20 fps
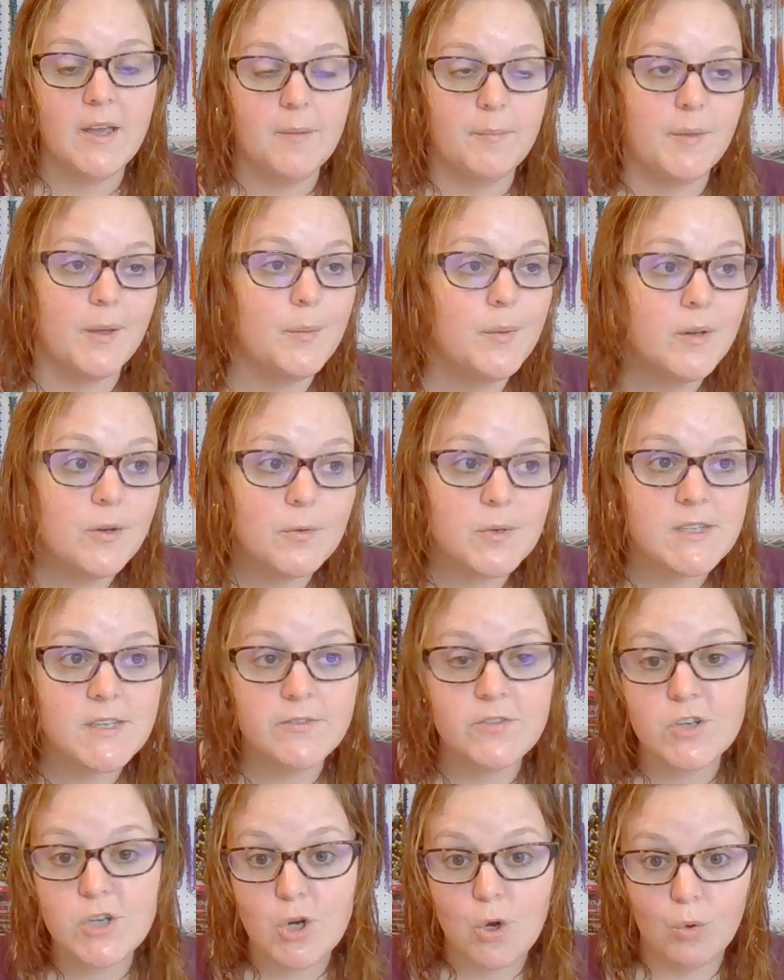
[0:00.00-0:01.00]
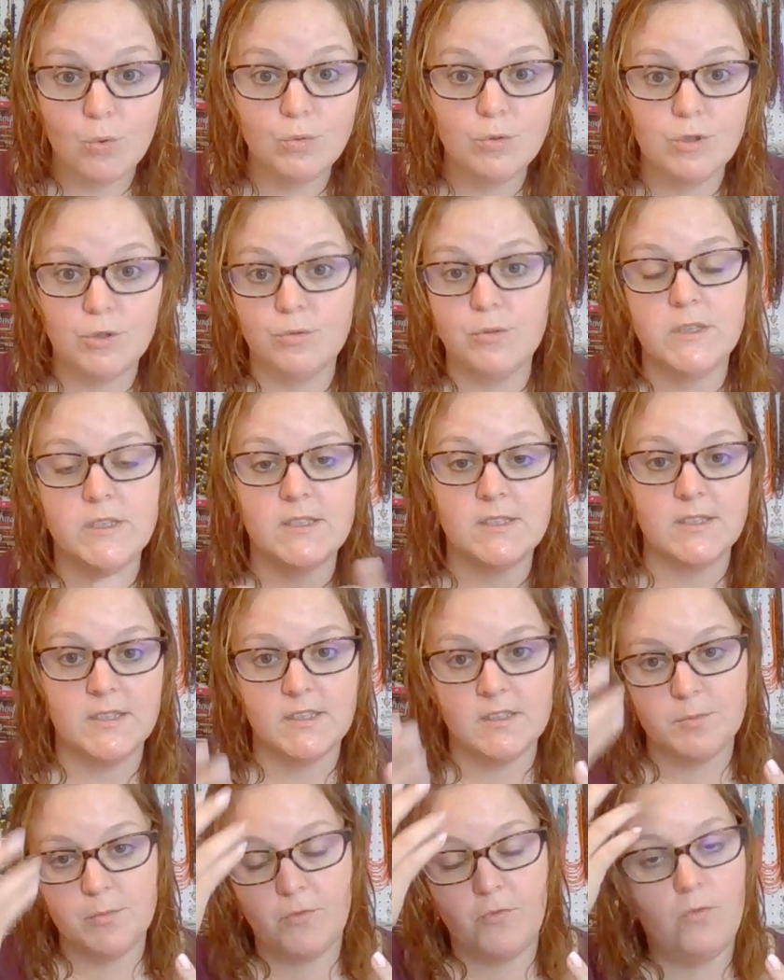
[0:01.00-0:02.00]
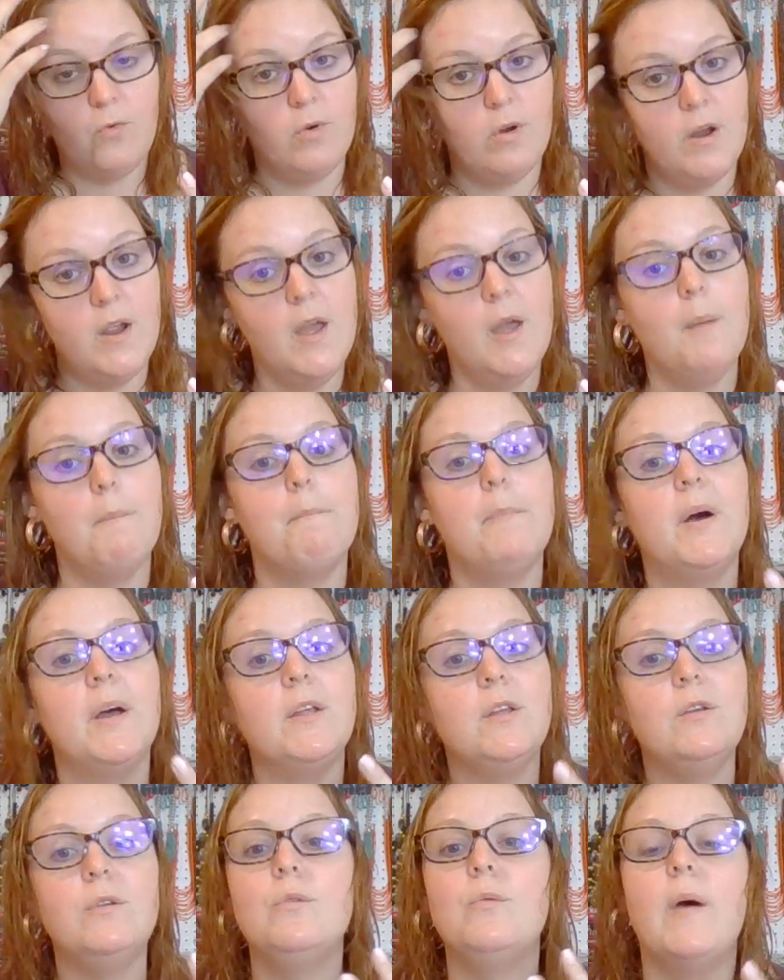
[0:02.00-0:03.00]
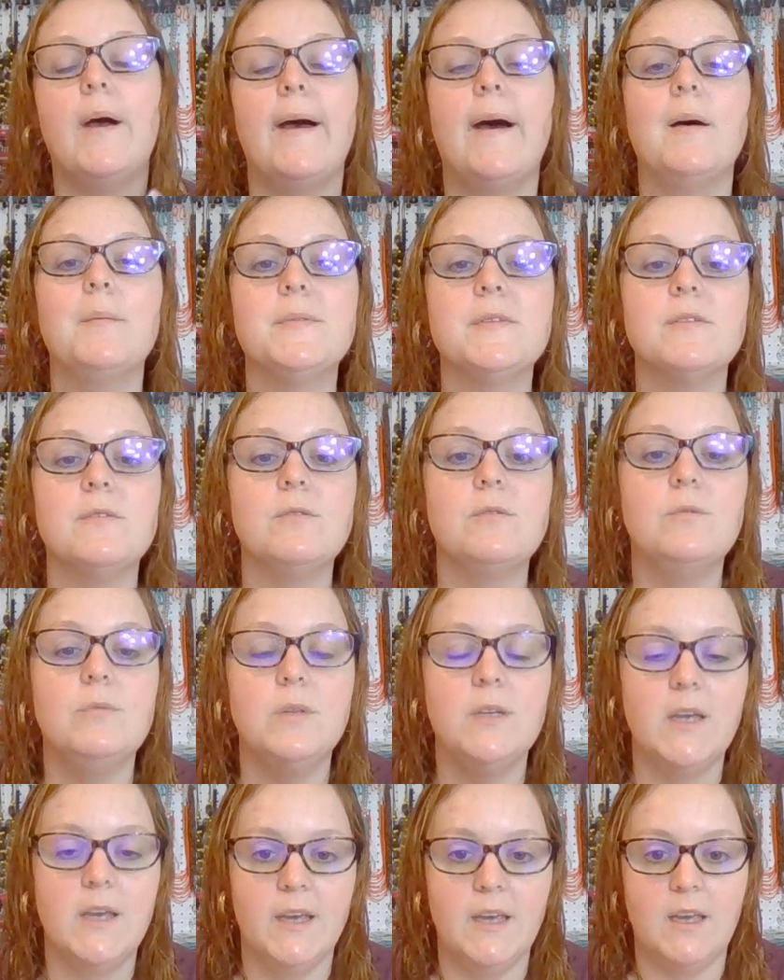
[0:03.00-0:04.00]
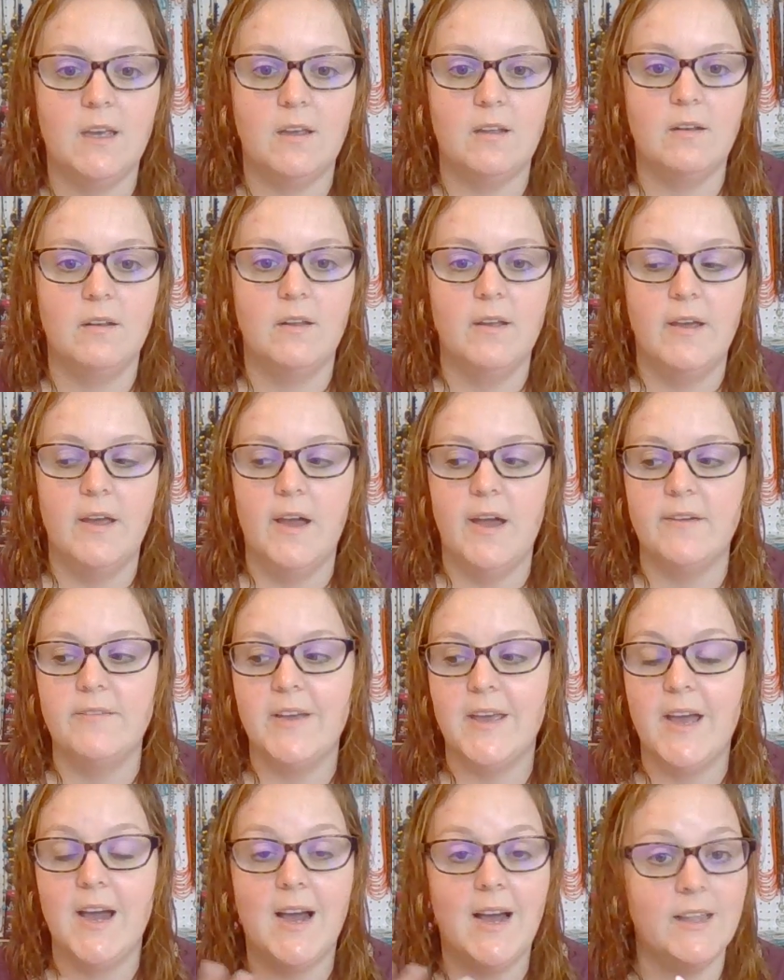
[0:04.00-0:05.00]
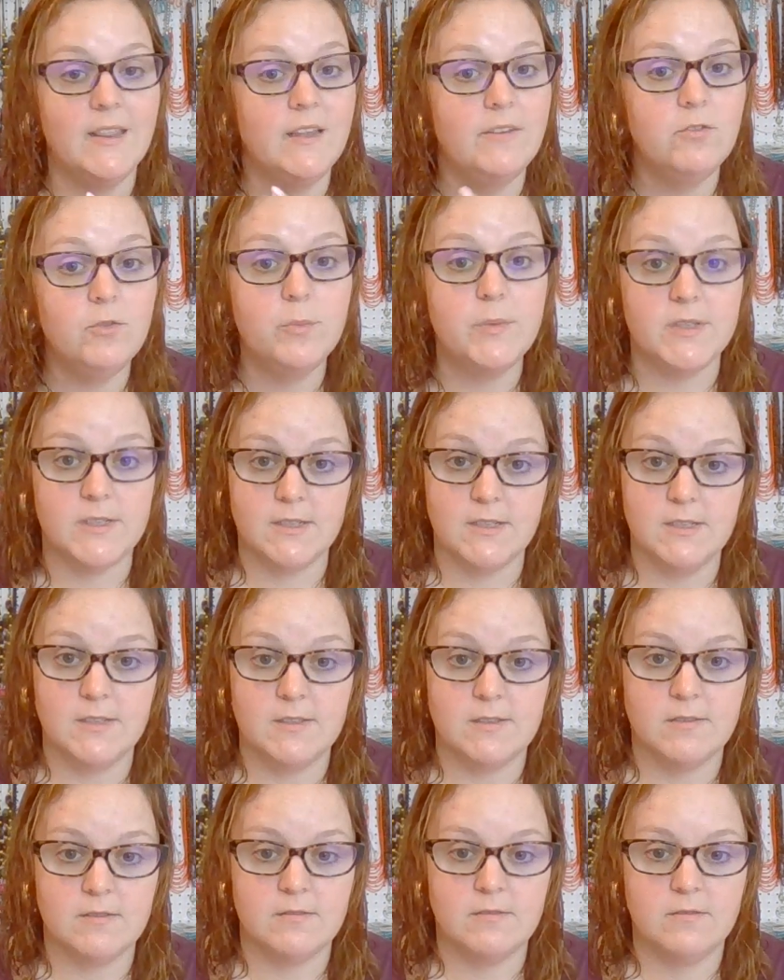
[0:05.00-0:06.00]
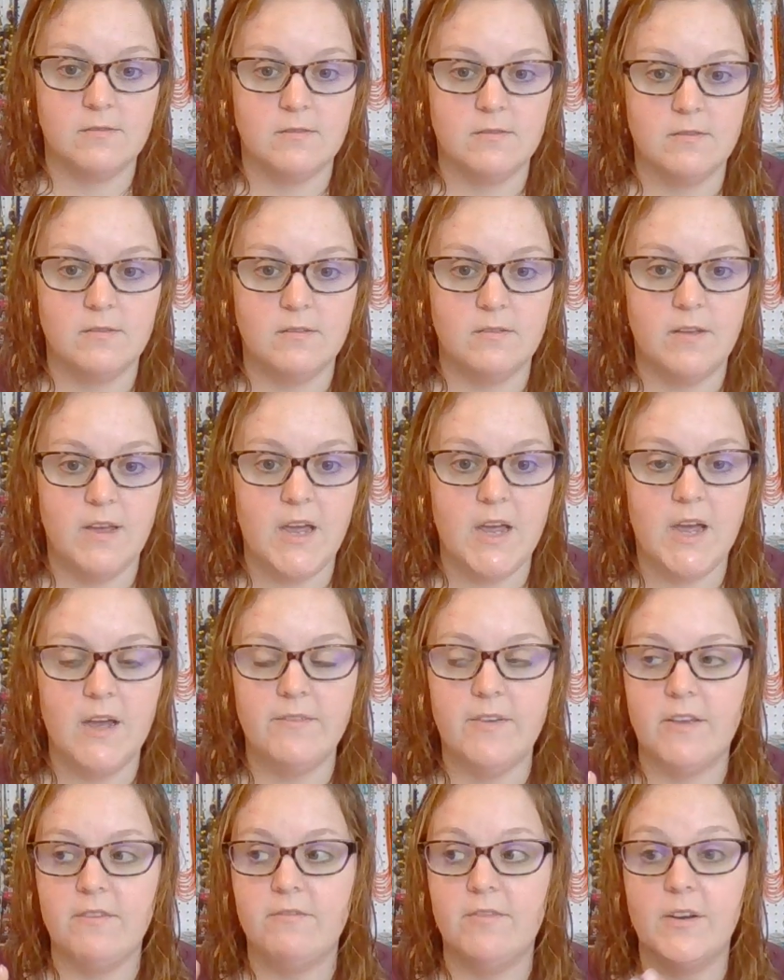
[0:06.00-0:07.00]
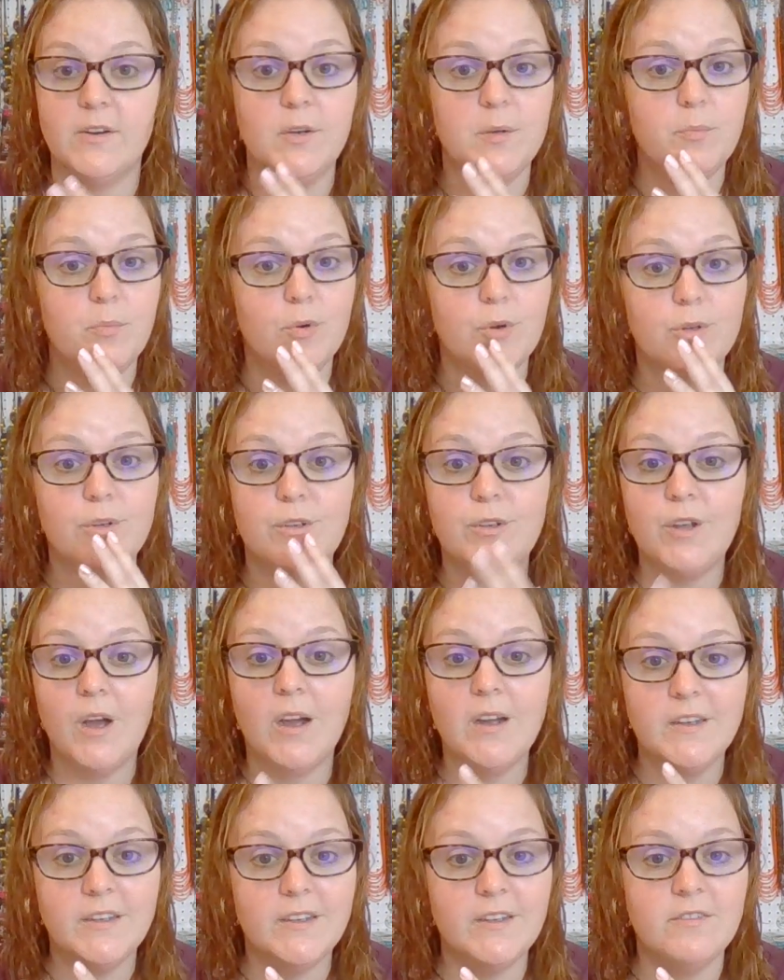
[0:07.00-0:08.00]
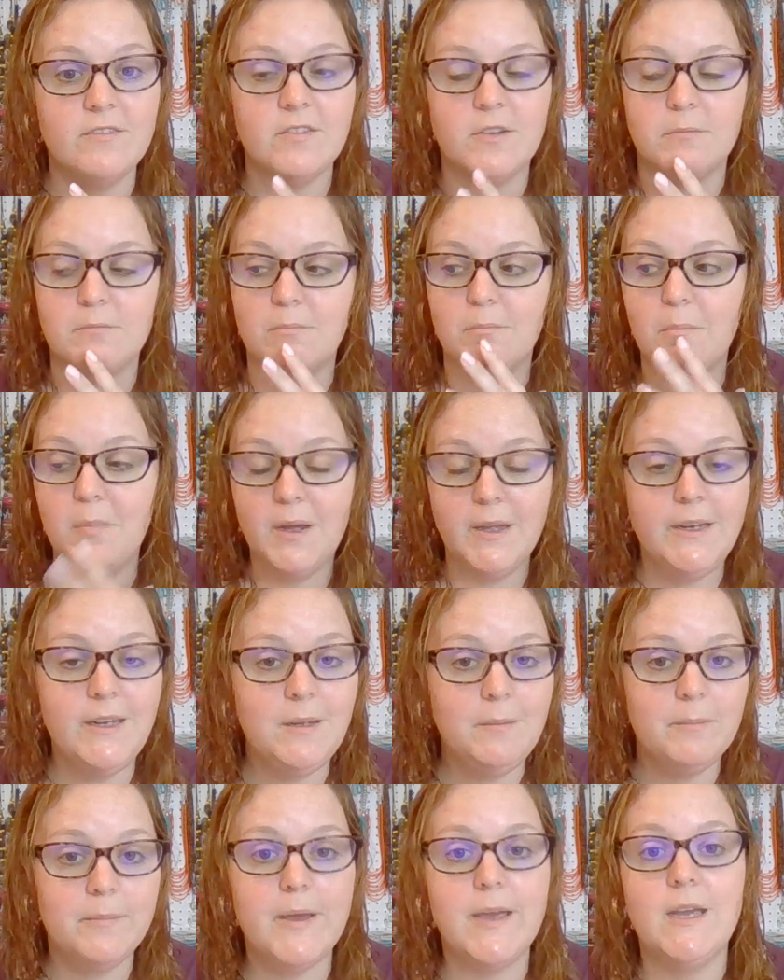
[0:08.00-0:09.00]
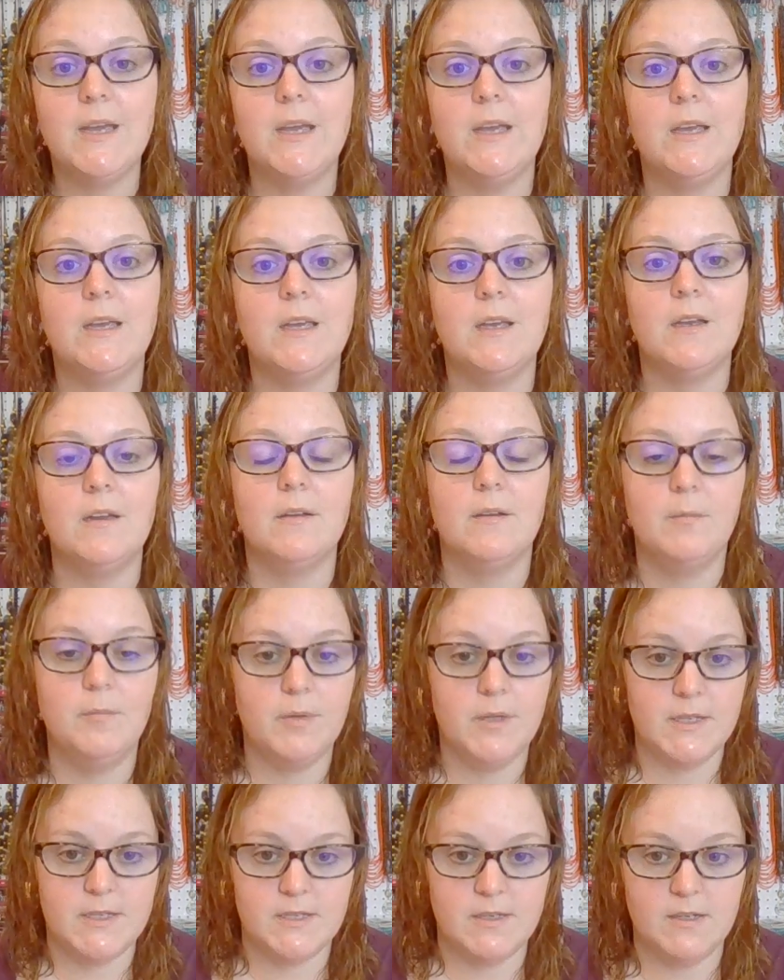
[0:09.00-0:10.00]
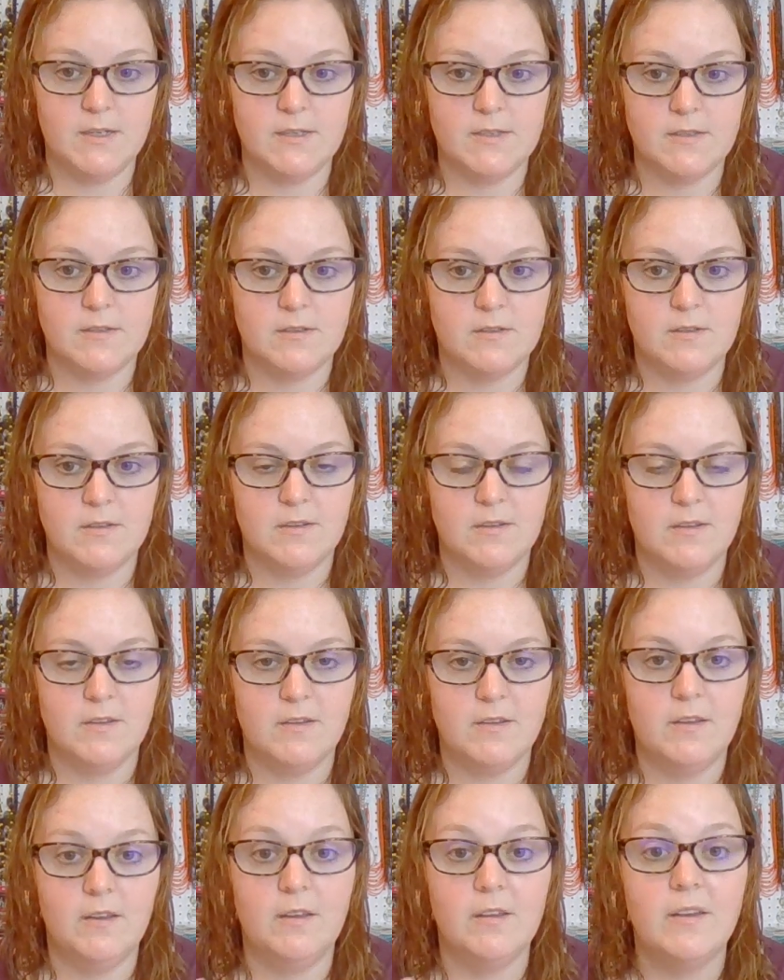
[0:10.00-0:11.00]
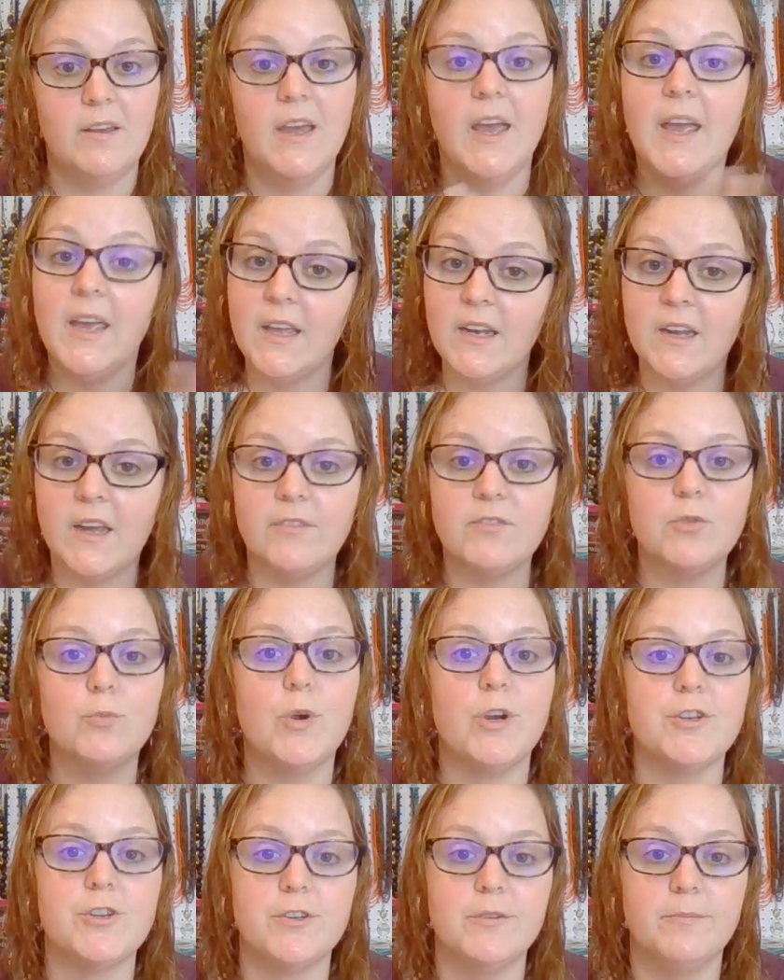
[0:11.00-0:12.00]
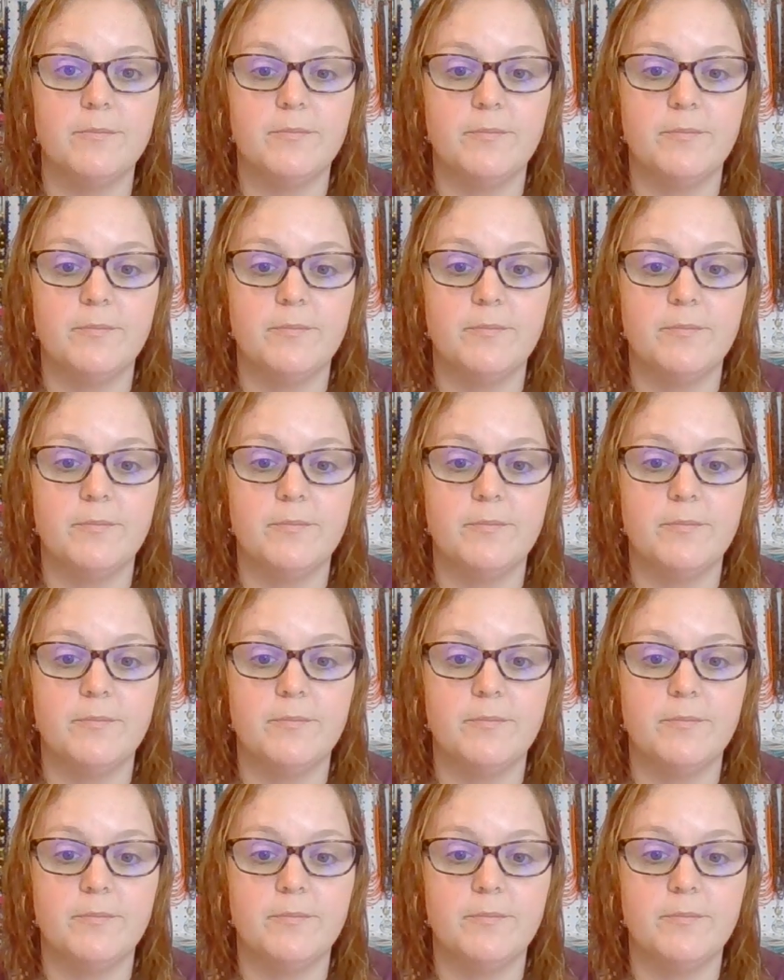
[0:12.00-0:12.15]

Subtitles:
Maybe no one's ever told you these things before, but you absolutely can have a high-level business, have a very productive, money-making business, and have depression.